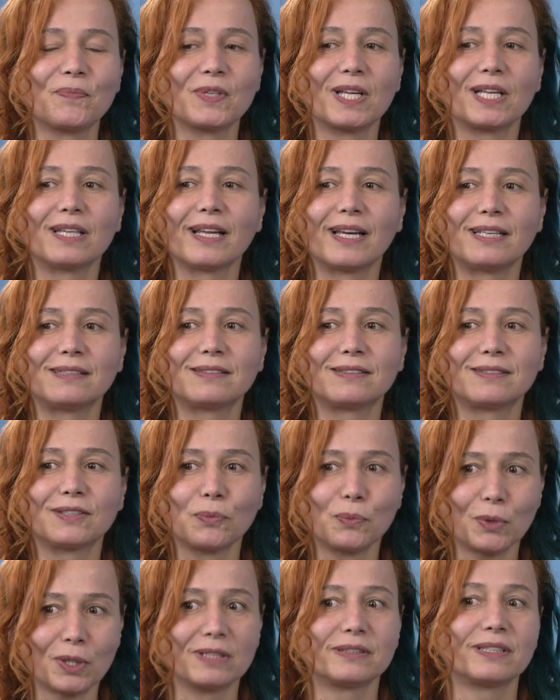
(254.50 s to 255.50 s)
let the
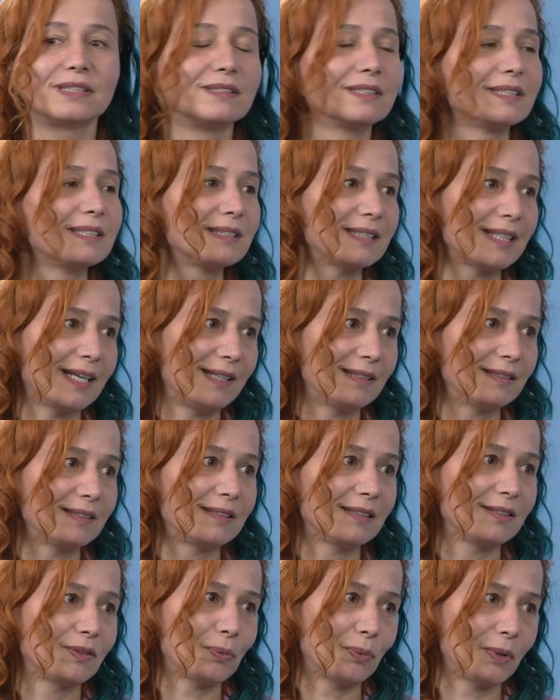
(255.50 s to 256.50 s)
world understand
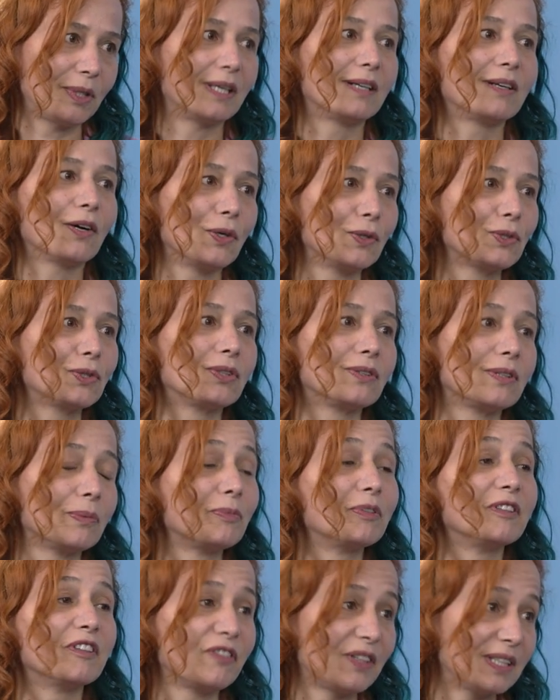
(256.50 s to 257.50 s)
that we are also the
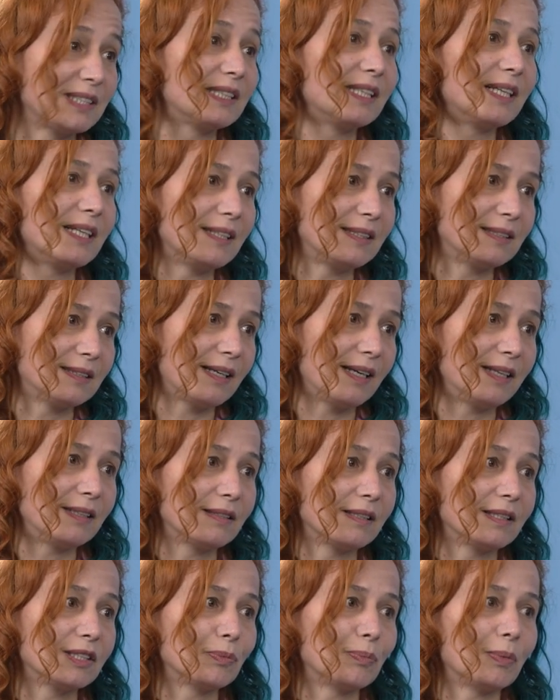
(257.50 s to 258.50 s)

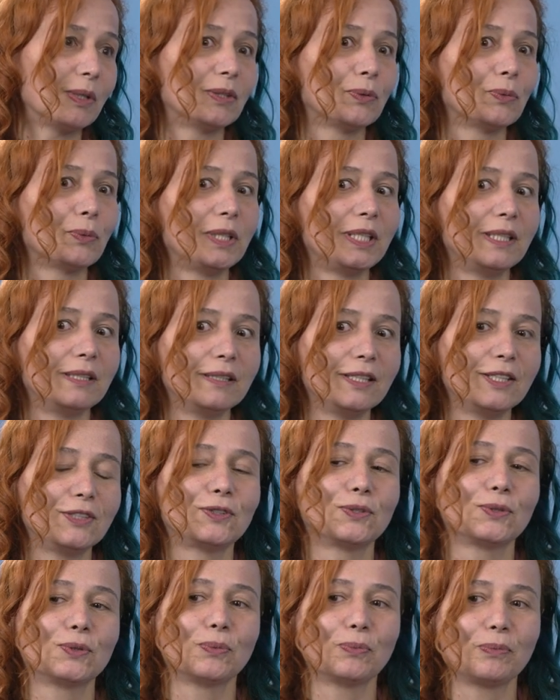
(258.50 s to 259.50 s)
facilitators, but we need
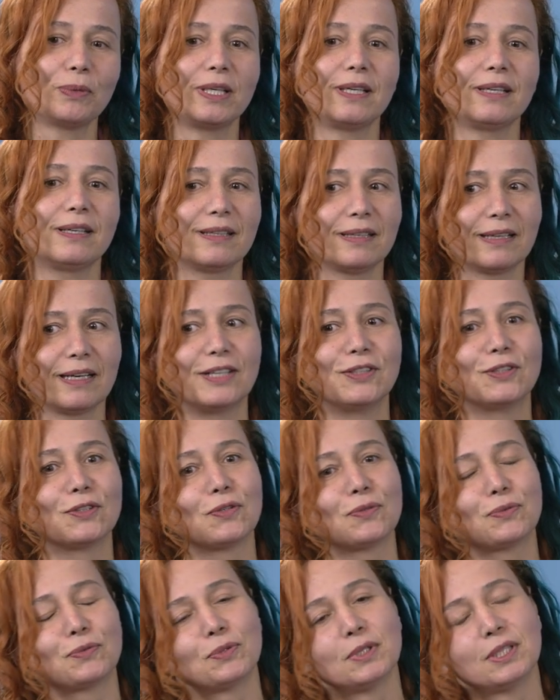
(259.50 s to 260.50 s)
to be kind
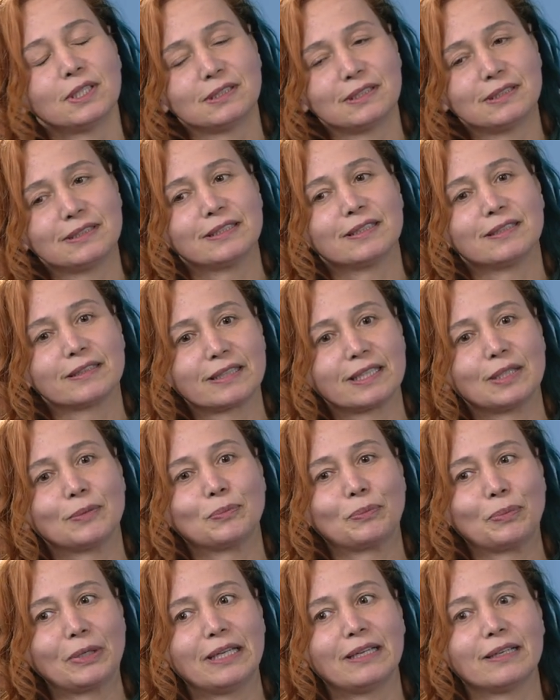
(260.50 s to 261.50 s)
of still
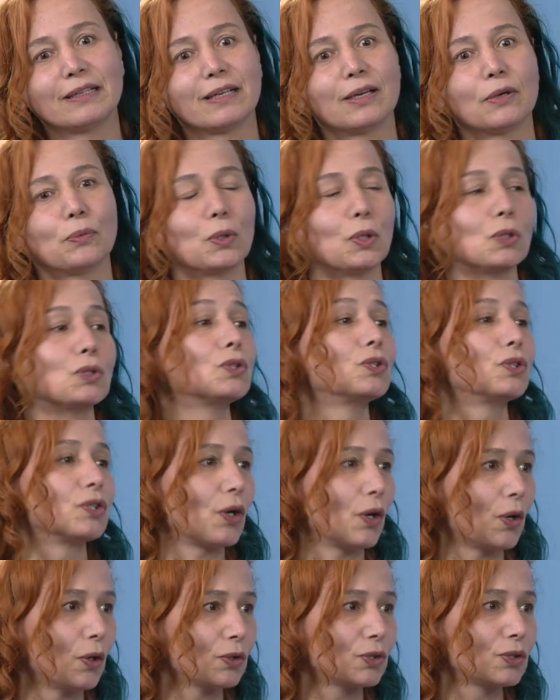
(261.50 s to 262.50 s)
keep being
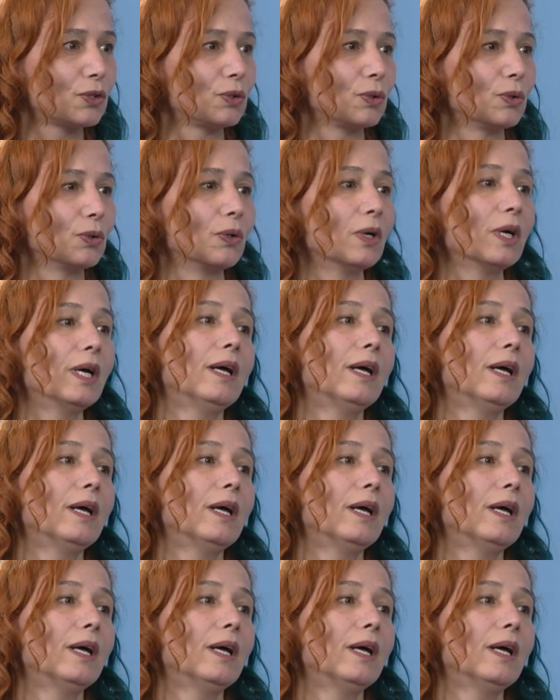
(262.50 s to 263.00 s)
watchdogs to